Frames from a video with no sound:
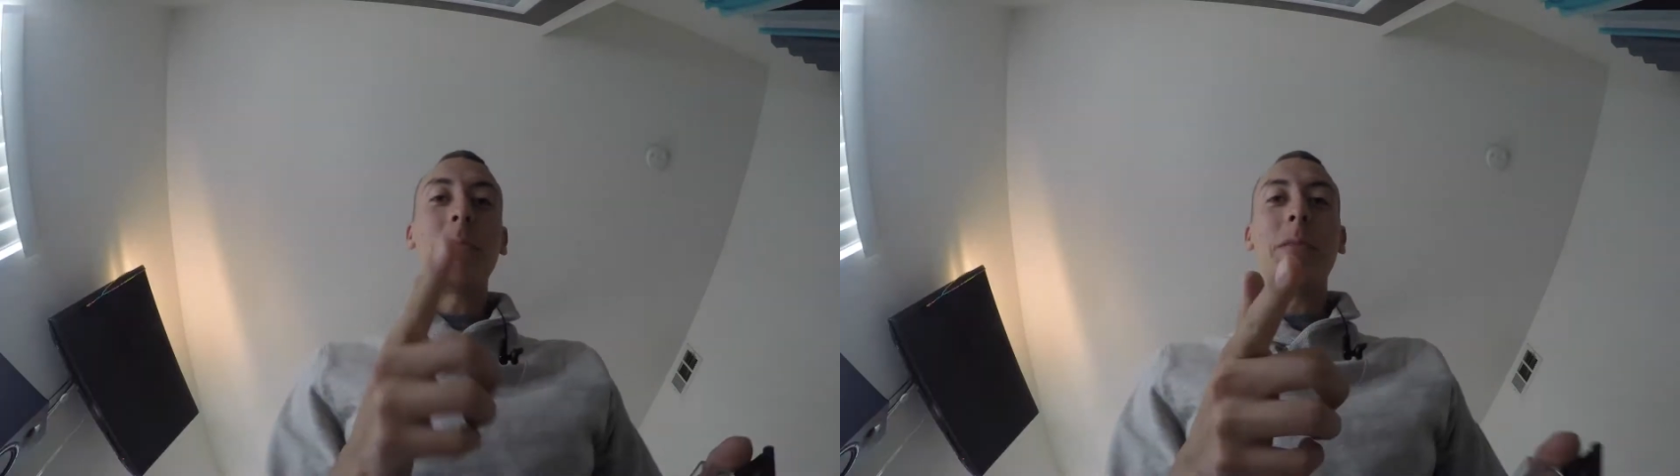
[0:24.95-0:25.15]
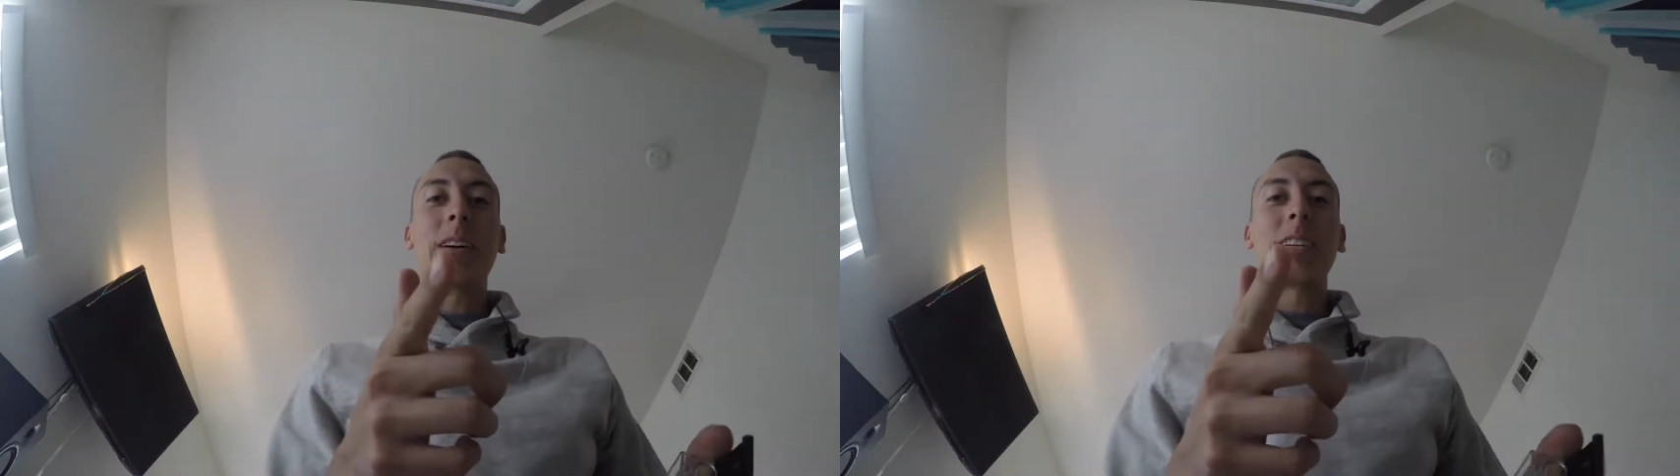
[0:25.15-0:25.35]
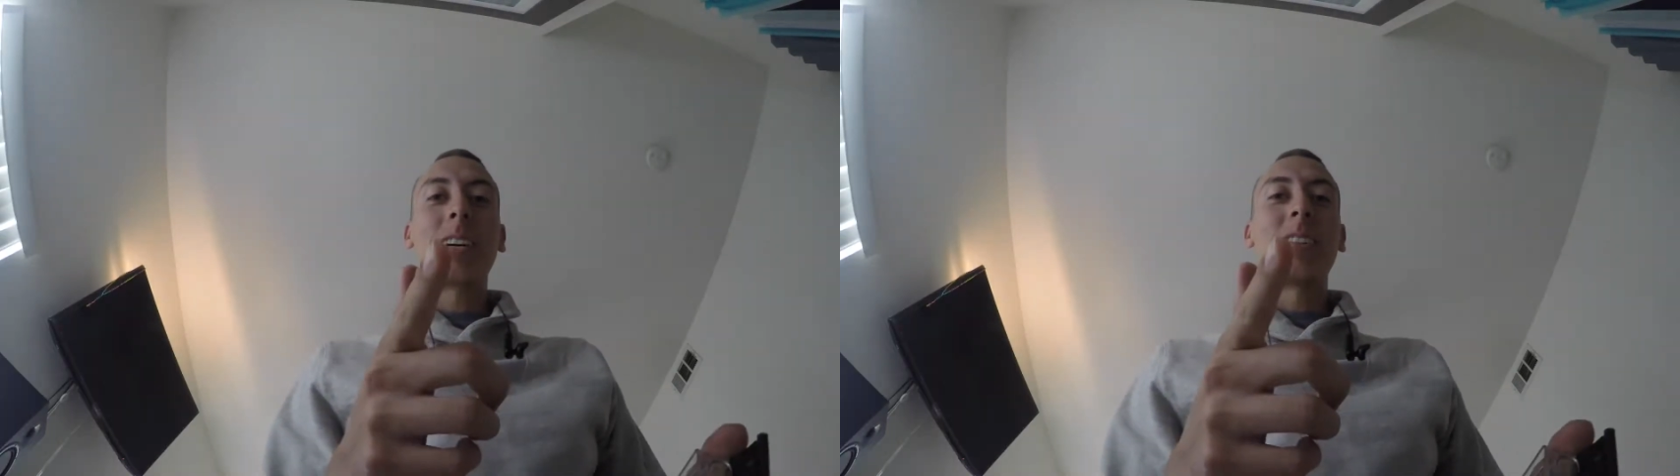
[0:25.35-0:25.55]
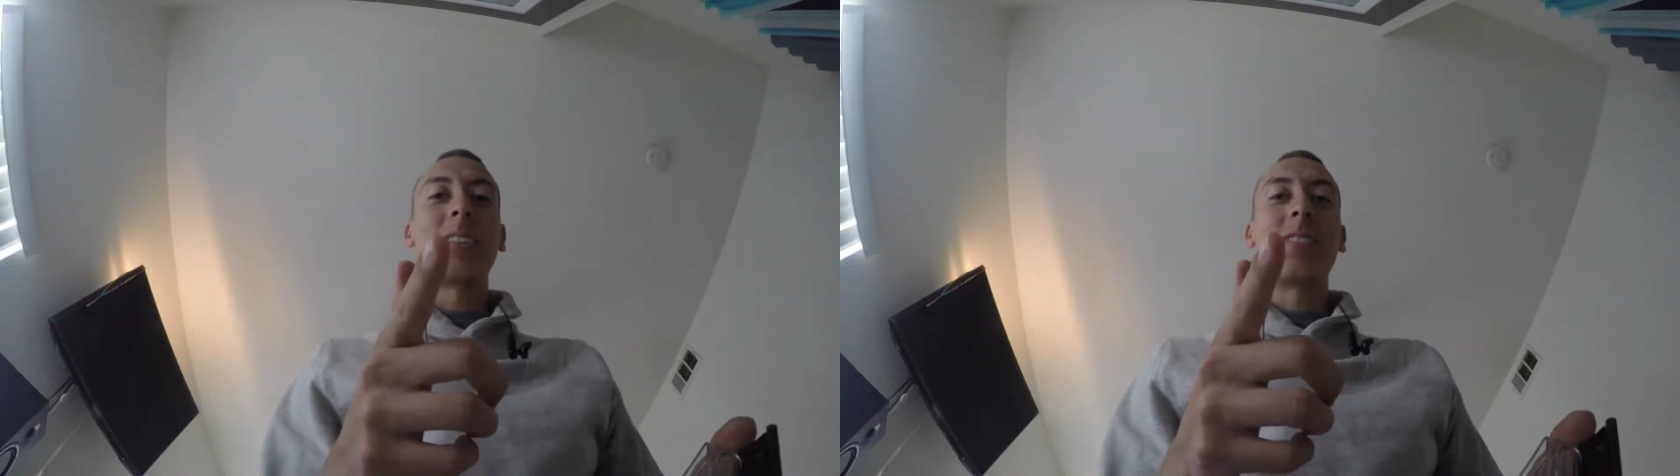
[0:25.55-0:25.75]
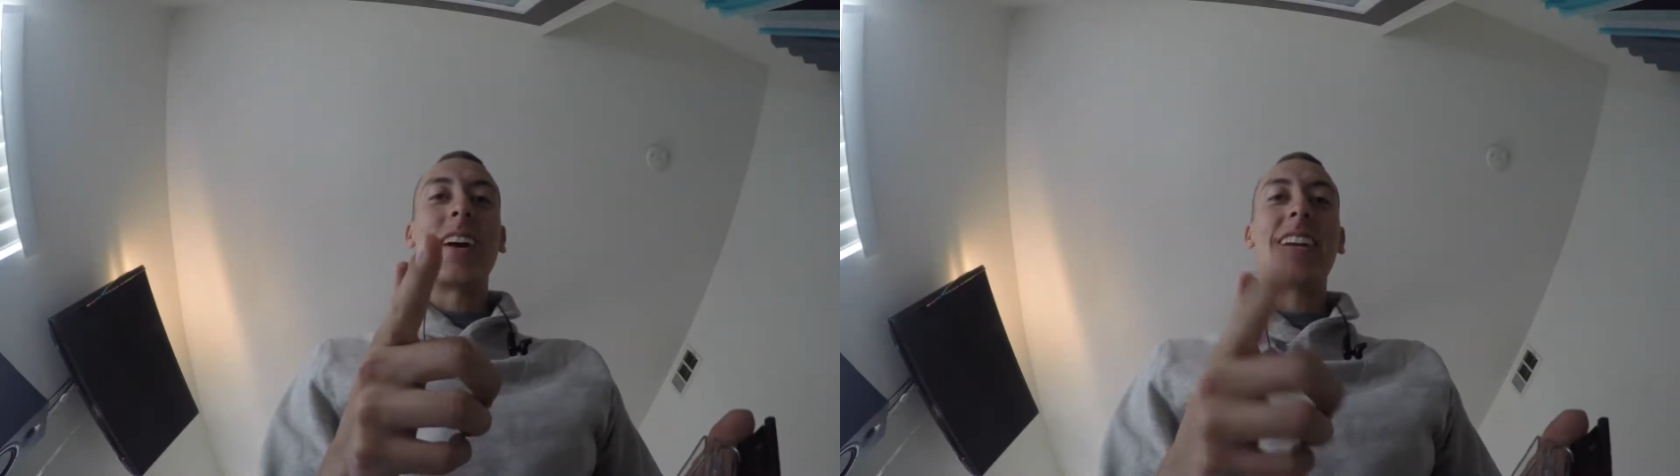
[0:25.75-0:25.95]
about to go
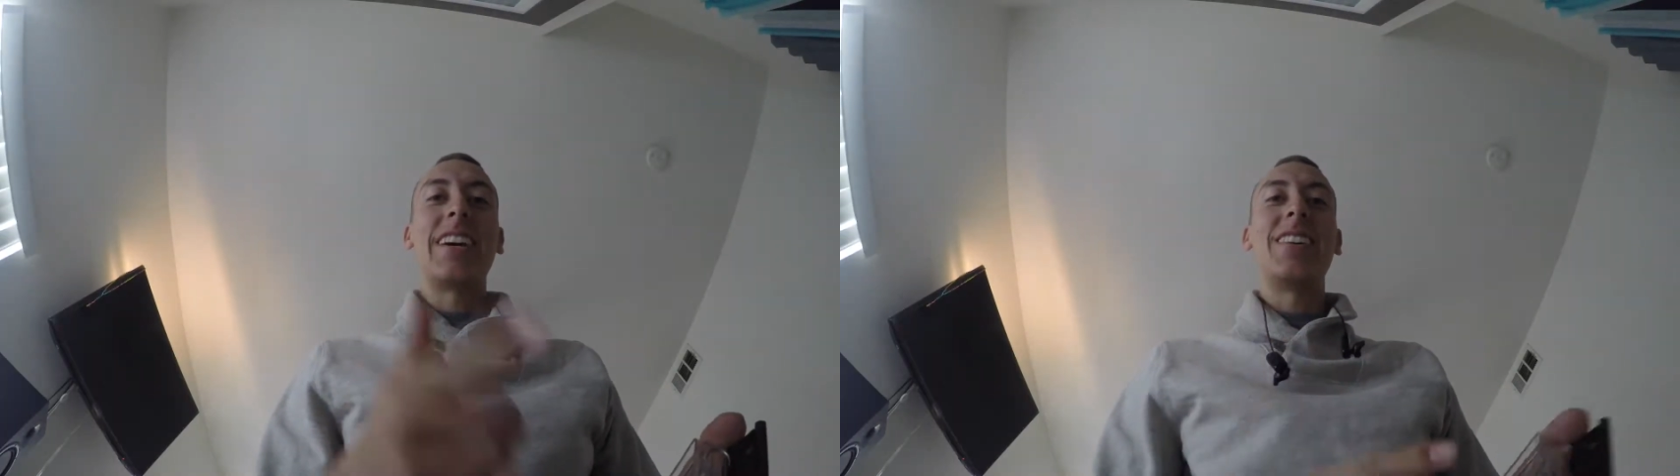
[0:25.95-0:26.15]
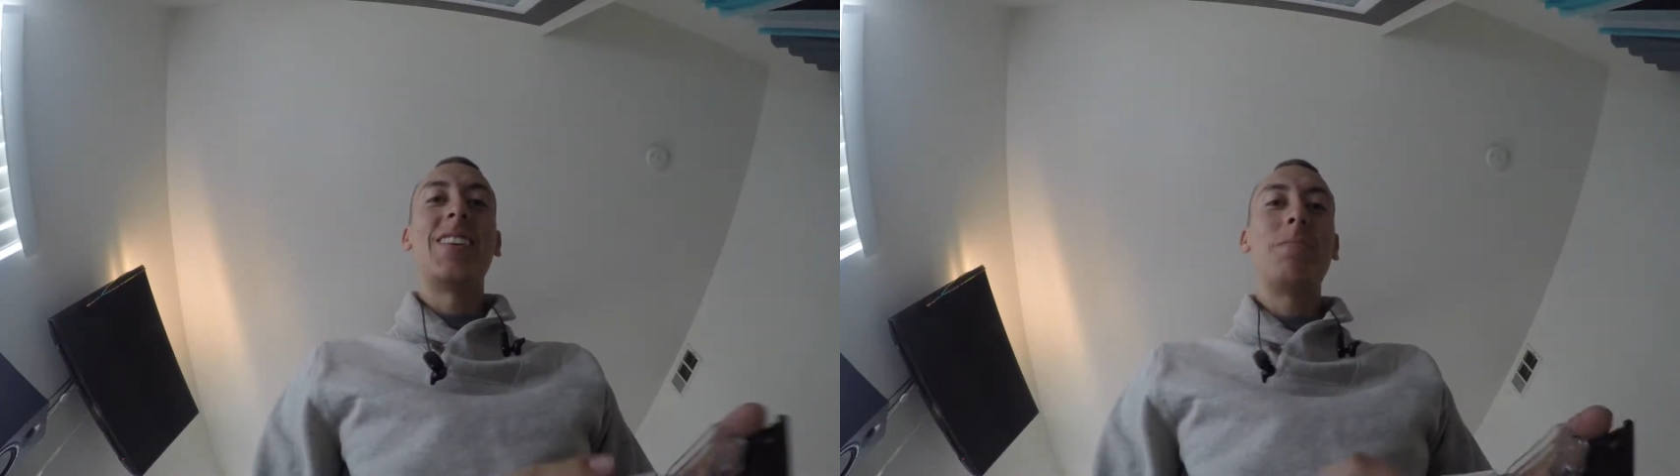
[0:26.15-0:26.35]
do right now.